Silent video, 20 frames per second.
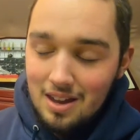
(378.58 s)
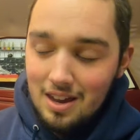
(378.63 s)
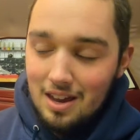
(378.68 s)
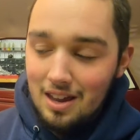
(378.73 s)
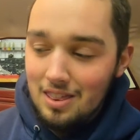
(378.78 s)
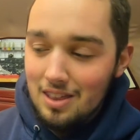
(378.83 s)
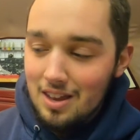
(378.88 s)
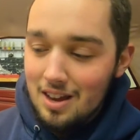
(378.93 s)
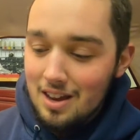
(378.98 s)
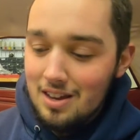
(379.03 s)

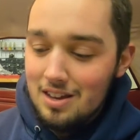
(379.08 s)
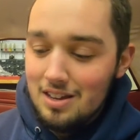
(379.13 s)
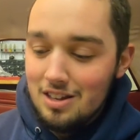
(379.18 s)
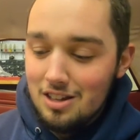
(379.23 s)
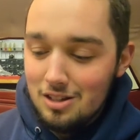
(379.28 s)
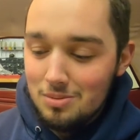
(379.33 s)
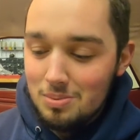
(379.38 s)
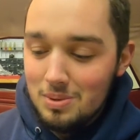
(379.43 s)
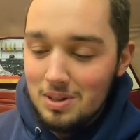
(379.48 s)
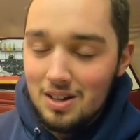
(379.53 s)
and that
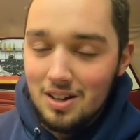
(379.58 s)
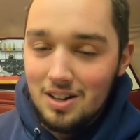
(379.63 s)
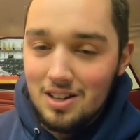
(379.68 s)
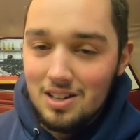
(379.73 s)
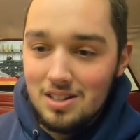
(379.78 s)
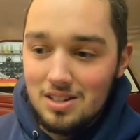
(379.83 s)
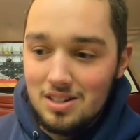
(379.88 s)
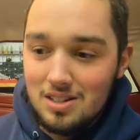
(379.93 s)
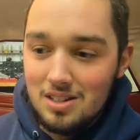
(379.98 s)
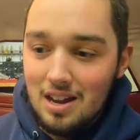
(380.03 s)
is
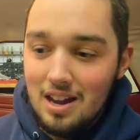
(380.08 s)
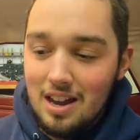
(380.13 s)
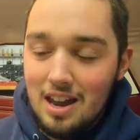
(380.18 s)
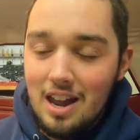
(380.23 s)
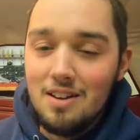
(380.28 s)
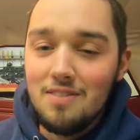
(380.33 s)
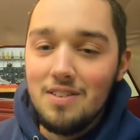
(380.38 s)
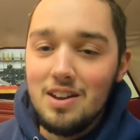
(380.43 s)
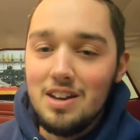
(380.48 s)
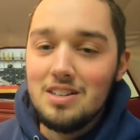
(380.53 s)
because I
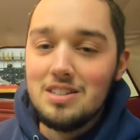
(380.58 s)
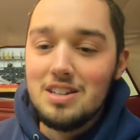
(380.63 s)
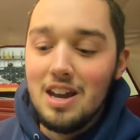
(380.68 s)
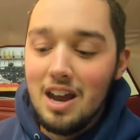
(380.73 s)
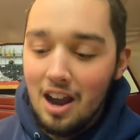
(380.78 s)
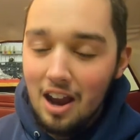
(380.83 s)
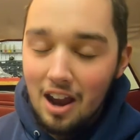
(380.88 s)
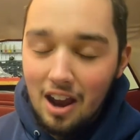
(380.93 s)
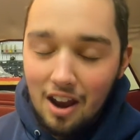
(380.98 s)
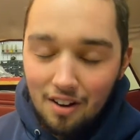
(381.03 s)
have a
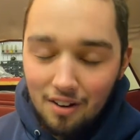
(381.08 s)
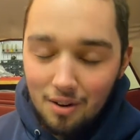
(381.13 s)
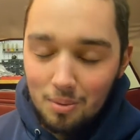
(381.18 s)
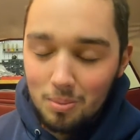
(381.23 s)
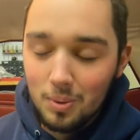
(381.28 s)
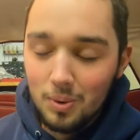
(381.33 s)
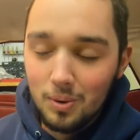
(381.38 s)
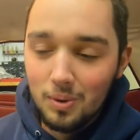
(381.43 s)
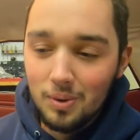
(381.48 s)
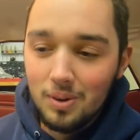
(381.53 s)

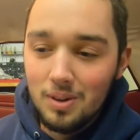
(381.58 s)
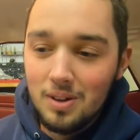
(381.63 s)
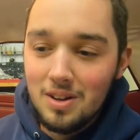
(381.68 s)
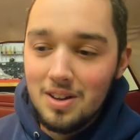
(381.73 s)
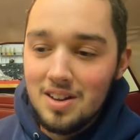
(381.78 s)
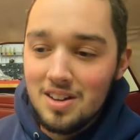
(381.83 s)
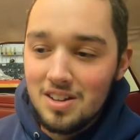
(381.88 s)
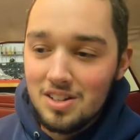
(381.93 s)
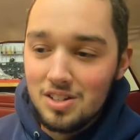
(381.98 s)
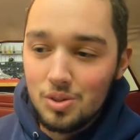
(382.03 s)
terrible
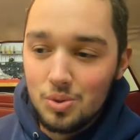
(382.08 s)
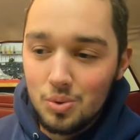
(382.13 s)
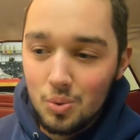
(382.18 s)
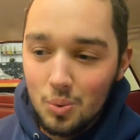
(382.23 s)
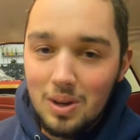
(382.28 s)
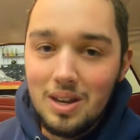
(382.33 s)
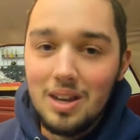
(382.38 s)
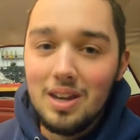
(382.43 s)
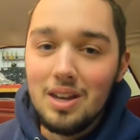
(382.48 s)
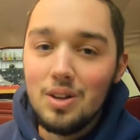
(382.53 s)

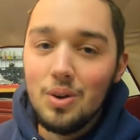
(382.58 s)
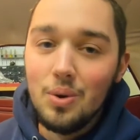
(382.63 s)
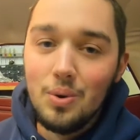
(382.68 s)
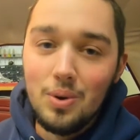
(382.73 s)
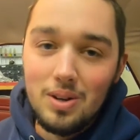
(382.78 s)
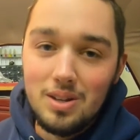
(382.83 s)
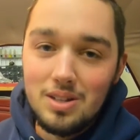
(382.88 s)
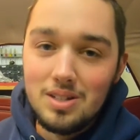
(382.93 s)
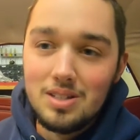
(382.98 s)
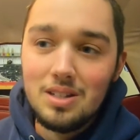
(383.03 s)
squeaking
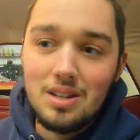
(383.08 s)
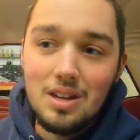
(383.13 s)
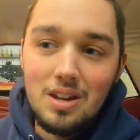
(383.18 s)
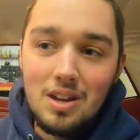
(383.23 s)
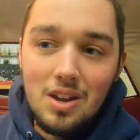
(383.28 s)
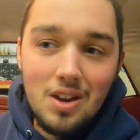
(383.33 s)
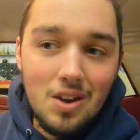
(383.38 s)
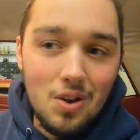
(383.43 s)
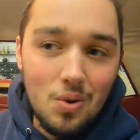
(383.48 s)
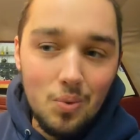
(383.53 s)
noise
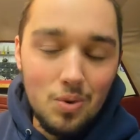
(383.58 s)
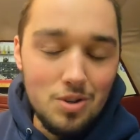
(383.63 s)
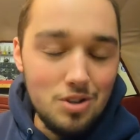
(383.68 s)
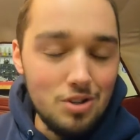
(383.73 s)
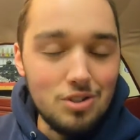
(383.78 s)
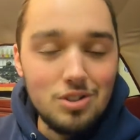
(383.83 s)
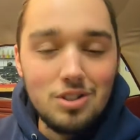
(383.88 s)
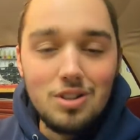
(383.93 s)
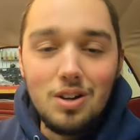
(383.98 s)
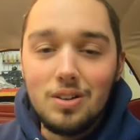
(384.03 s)
when you
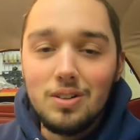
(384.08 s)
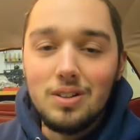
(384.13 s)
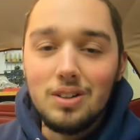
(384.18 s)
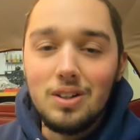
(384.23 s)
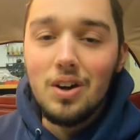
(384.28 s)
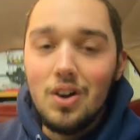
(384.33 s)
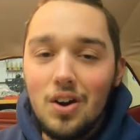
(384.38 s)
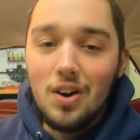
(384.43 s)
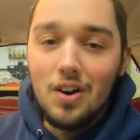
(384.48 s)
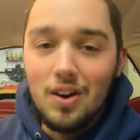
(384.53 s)
start the
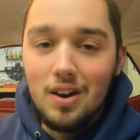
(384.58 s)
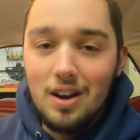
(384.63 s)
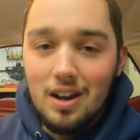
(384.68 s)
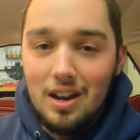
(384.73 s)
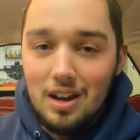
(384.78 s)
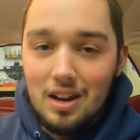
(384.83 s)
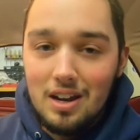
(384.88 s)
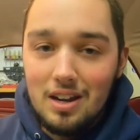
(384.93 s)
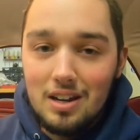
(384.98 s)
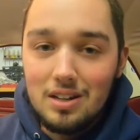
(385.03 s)
car
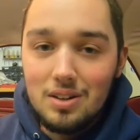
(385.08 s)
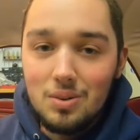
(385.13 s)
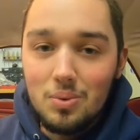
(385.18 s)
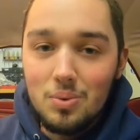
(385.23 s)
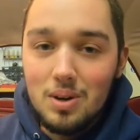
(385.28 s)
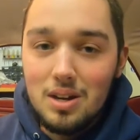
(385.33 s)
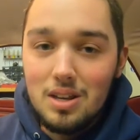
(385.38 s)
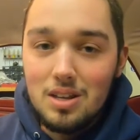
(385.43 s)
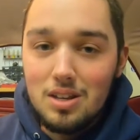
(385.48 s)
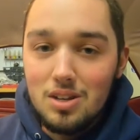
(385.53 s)
and
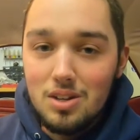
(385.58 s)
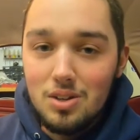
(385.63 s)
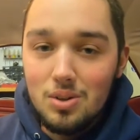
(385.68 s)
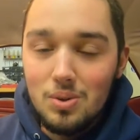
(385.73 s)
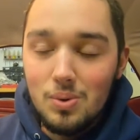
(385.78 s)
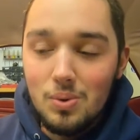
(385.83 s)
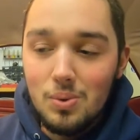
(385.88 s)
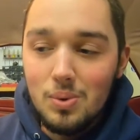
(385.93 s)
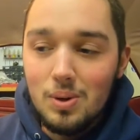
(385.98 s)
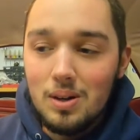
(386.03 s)
when
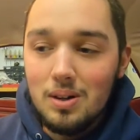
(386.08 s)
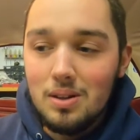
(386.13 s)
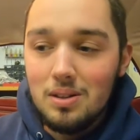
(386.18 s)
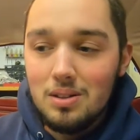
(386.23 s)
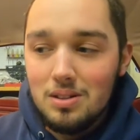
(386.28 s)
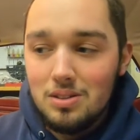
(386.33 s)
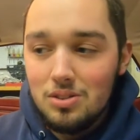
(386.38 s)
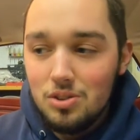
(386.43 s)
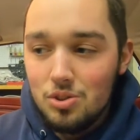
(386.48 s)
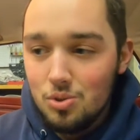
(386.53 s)
you
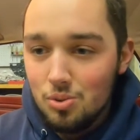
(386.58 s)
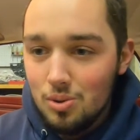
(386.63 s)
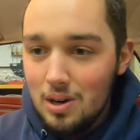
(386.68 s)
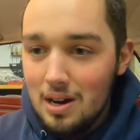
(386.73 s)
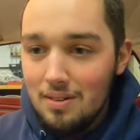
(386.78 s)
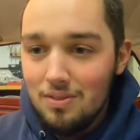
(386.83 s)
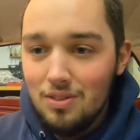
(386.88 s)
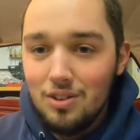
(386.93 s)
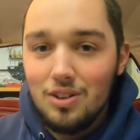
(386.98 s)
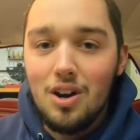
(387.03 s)

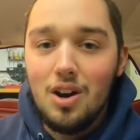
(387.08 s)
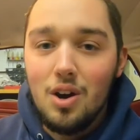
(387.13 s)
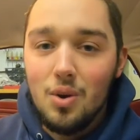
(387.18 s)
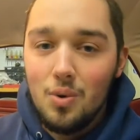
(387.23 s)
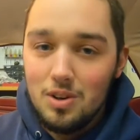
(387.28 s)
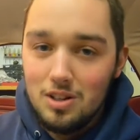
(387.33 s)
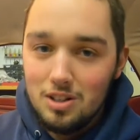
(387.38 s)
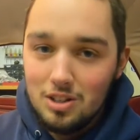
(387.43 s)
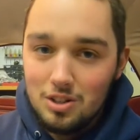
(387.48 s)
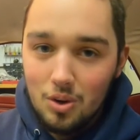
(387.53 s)
drive the car
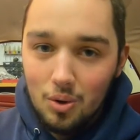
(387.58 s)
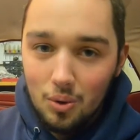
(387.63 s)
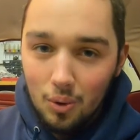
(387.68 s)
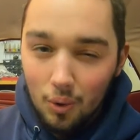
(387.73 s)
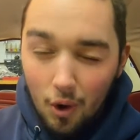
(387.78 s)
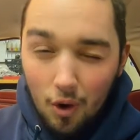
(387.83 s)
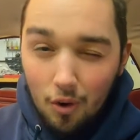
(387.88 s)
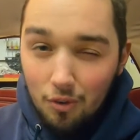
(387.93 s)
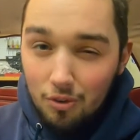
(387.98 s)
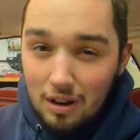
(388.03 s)
when it's cold.
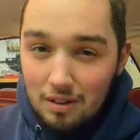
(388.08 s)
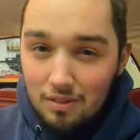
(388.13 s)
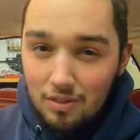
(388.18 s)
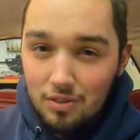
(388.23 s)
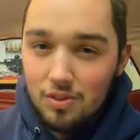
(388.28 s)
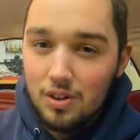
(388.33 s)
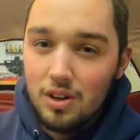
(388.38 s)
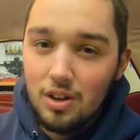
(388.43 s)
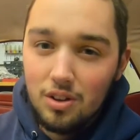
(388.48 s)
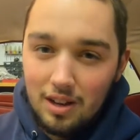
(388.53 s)
Hopefully I have a
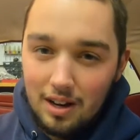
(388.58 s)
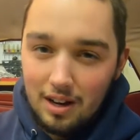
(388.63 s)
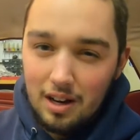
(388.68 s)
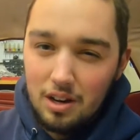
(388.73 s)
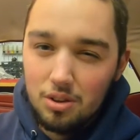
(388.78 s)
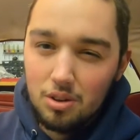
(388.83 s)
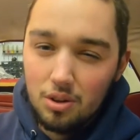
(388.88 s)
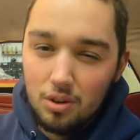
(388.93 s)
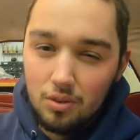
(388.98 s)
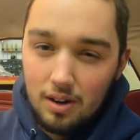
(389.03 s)
video that I can
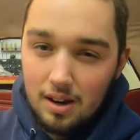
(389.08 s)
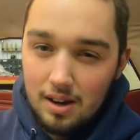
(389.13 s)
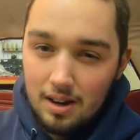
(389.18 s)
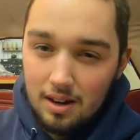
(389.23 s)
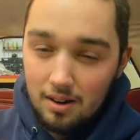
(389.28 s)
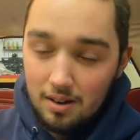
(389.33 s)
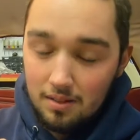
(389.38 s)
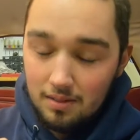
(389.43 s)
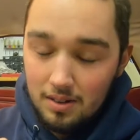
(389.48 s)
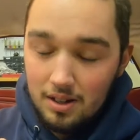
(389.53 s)
throw in right
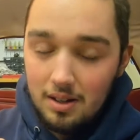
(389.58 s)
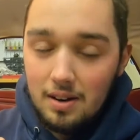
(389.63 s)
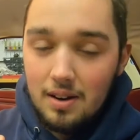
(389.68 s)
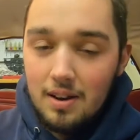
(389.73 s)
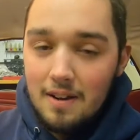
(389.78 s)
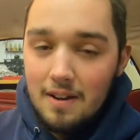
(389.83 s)
here of it.